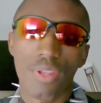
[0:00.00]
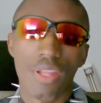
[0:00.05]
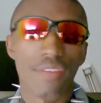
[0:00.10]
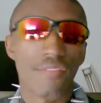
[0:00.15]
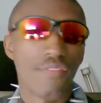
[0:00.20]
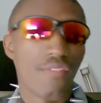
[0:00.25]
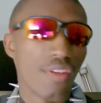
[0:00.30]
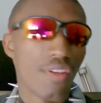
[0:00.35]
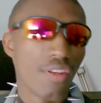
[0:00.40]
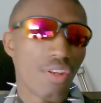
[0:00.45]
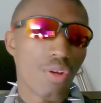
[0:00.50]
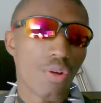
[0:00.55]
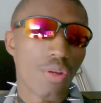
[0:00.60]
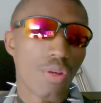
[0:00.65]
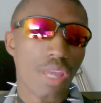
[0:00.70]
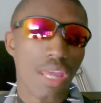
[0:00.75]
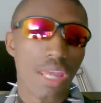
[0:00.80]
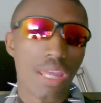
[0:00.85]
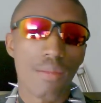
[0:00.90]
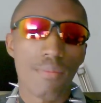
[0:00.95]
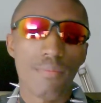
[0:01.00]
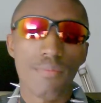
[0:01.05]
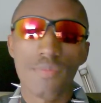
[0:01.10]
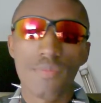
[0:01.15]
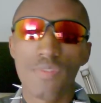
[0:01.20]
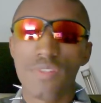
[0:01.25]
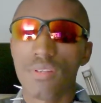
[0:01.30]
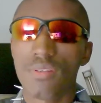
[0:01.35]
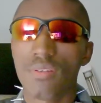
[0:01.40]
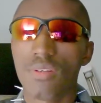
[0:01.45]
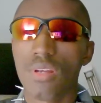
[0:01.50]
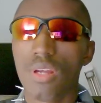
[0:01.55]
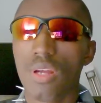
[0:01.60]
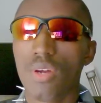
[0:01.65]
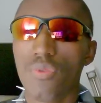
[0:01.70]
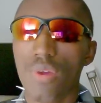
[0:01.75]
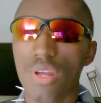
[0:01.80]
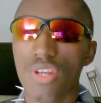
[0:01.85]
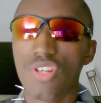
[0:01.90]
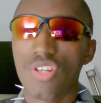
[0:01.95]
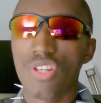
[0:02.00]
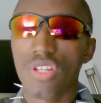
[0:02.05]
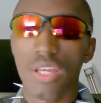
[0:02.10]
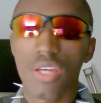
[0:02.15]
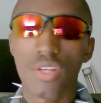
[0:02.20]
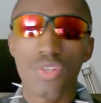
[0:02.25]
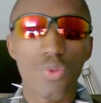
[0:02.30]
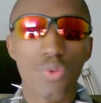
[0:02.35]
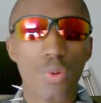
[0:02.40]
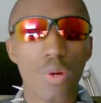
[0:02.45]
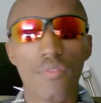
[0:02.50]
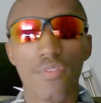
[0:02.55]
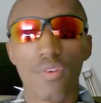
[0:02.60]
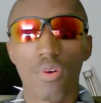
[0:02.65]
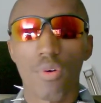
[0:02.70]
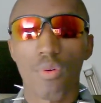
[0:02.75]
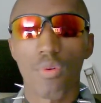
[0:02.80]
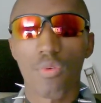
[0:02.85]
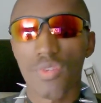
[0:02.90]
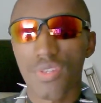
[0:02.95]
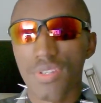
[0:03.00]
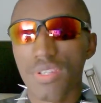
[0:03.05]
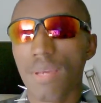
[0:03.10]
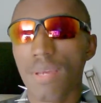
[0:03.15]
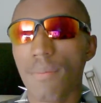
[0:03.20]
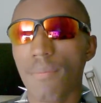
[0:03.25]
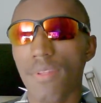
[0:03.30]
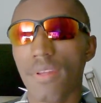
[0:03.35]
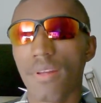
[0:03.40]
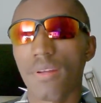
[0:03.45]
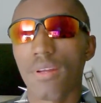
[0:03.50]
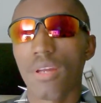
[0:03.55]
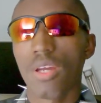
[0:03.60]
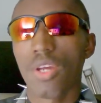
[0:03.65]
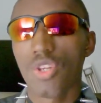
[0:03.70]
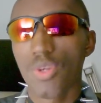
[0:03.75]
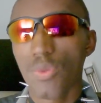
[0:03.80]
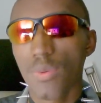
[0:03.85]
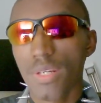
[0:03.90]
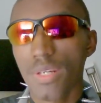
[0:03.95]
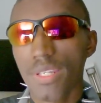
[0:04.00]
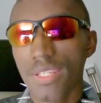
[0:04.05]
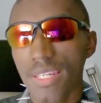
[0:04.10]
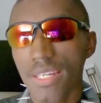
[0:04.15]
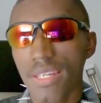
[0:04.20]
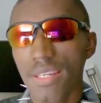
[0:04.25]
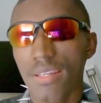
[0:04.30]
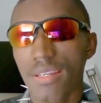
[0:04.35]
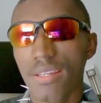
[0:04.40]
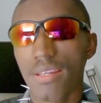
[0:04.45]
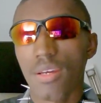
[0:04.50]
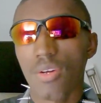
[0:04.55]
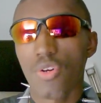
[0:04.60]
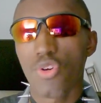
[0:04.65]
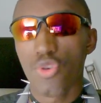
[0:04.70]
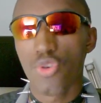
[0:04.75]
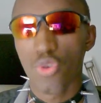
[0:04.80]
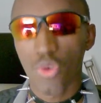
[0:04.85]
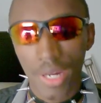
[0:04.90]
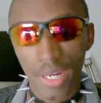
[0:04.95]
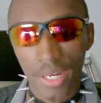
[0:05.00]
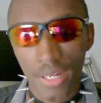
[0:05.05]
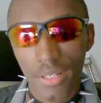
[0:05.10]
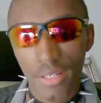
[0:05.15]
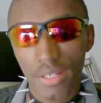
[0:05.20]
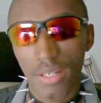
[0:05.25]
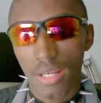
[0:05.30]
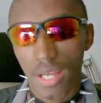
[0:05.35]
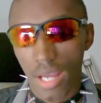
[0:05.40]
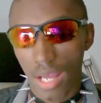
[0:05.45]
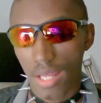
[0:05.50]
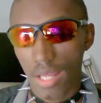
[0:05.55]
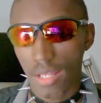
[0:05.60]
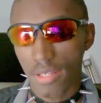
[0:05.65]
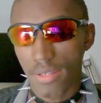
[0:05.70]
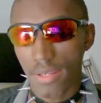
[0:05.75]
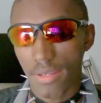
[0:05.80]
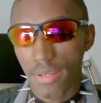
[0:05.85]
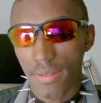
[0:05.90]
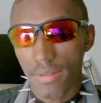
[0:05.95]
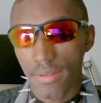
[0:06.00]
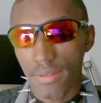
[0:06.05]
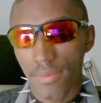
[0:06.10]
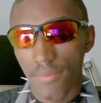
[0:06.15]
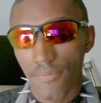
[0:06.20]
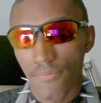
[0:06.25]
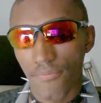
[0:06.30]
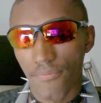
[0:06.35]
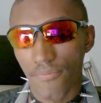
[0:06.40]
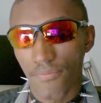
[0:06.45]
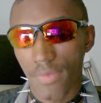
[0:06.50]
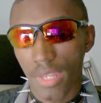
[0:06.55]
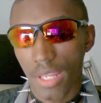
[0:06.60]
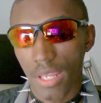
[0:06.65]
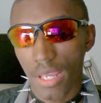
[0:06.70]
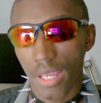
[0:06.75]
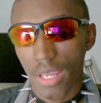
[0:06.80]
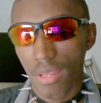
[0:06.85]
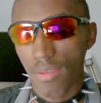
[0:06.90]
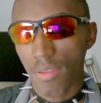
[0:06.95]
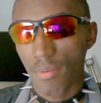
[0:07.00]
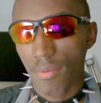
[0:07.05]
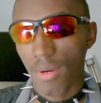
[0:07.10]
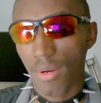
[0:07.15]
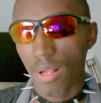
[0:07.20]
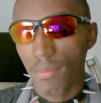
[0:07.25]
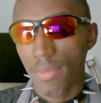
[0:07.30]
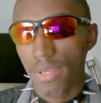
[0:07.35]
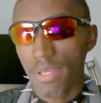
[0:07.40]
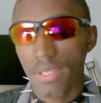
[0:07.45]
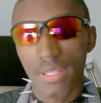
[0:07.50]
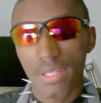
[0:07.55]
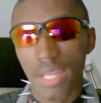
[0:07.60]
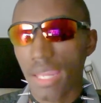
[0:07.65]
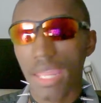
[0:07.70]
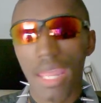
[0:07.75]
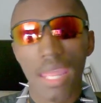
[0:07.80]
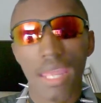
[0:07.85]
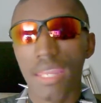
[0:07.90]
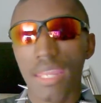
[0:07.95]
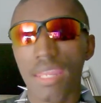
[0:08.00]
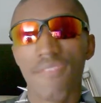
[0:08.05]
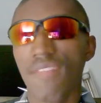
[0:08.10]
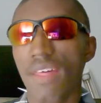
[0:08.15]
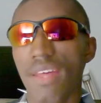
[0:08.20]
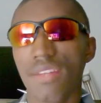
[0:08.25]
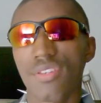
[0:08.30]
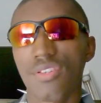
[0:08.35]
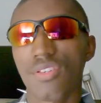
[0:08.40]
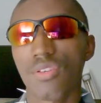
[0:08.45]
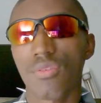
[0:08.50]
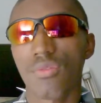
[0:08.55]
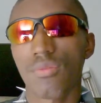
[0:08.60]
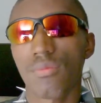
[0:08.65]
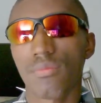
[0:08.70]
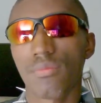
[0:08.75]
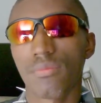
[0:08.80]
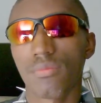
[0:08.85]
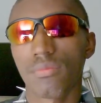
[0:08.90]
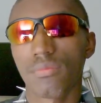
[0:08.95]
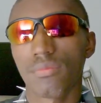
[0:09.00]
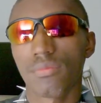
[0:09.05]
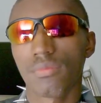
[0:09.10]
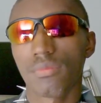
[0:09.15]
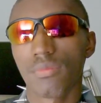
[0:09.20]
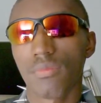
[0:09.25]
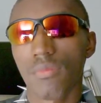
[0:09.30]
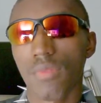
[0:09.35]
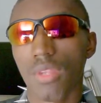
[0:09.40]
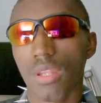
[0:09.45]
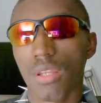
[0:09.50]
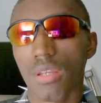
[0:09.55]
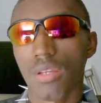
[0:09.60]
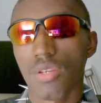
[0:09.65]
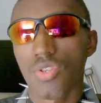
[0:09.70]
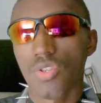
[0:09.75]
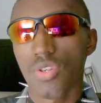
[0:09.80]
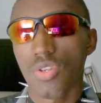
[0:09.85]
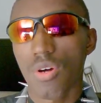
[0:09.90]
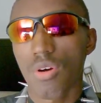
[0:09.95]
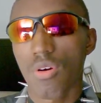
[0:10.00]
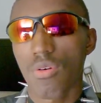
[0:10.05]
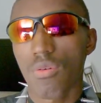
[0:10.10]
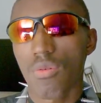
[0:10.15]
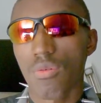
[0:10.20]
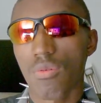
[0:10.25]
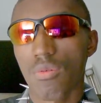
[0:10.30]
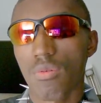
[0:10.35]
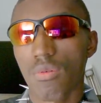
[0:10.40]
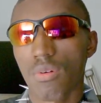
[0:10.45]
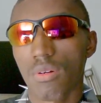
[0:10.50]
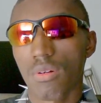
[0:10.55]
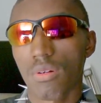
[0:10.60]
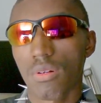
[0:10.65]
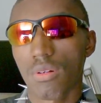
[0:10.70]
playing video games and raging like a 12 year old to something. You want to see great content. And the problem is, I can't give that to you. So